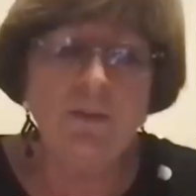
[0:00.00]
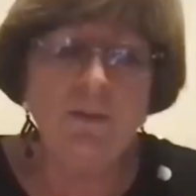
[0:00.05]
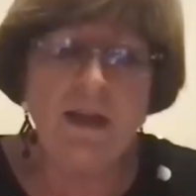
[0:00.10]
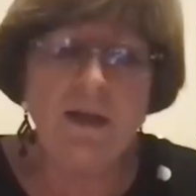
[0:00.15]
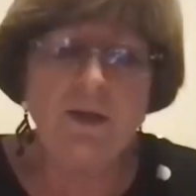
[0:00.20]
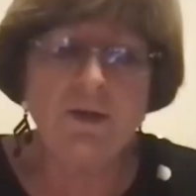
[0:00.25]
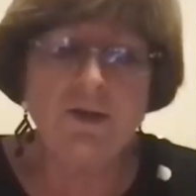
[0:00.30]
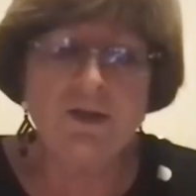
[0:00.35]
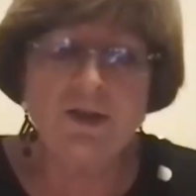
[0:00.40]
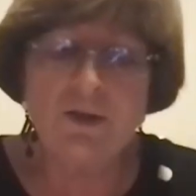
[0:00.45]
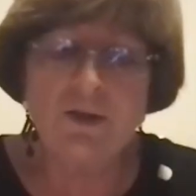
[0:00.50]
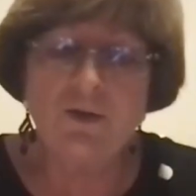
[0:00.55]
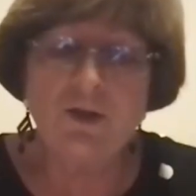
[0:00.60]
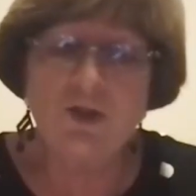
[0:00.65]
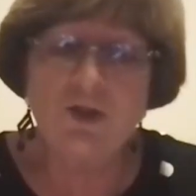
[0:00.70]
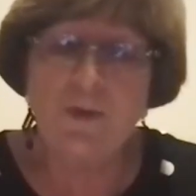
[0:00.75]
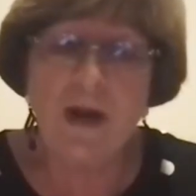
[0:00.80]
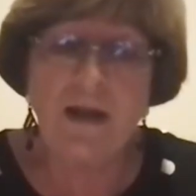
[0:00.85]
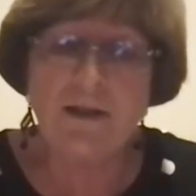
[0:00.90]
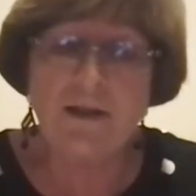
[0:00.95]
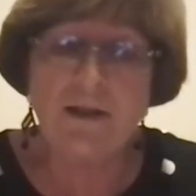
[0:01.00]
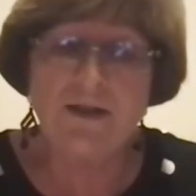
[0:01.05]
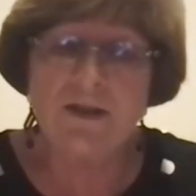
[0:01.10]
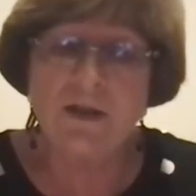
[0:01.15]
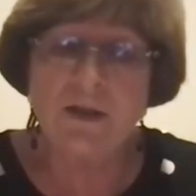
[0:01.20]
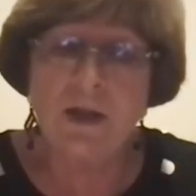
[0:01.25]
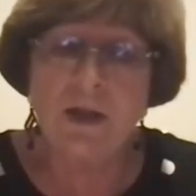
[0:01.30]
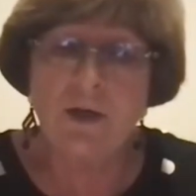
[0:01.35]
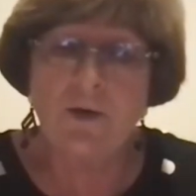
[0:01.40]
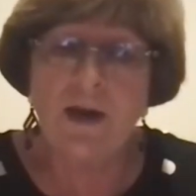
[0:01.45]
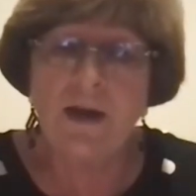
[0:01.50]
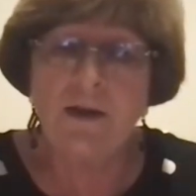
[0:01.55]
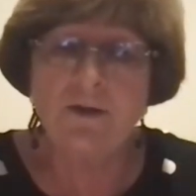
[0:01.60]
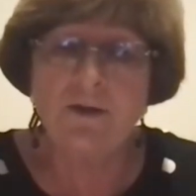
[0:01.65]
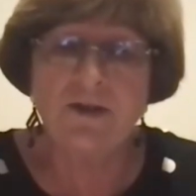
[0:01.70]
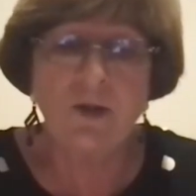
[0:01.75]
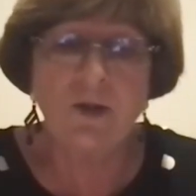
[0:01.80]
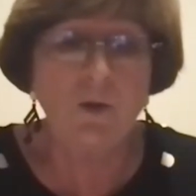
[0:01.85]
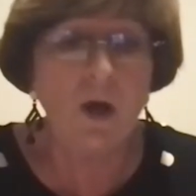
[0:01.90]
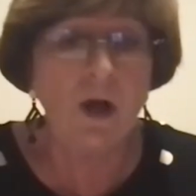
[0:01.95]
make her students practice the nutcracker
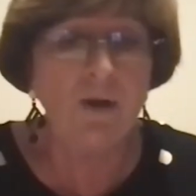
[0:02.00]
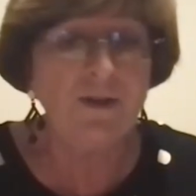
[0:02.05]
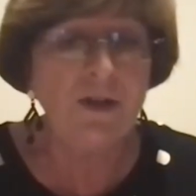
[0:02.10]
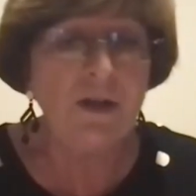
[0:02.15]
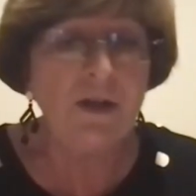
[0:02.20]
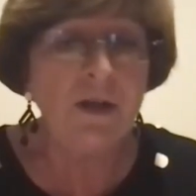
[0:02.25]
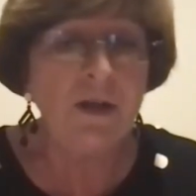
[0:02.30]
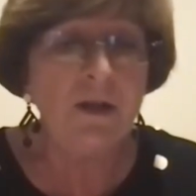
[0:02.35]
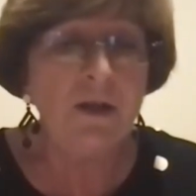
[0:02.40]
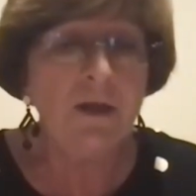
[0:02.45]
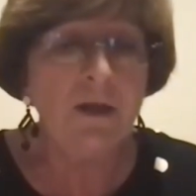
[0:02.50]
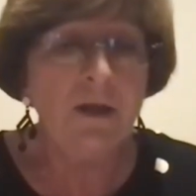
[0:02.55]
so often?